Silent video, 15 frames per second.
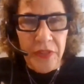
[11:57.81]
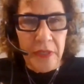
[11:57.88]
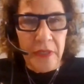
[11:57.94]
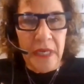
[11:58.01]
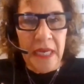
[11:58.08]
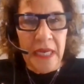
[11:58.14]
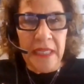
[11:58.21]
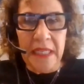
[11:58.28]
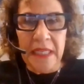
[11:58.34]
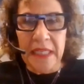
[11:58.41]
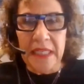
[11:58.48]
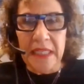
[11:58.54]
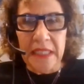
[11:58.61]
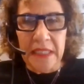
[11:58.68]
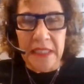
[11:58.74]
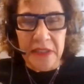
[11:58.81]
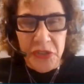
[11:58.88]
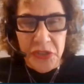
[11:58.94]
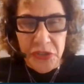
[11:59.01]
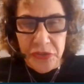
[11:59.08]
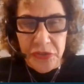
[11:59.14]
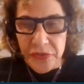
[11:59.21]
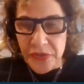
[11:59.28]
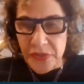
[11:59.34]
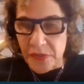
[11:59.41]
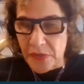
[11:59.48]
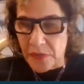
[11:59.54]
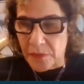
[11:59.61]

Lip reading: there any issues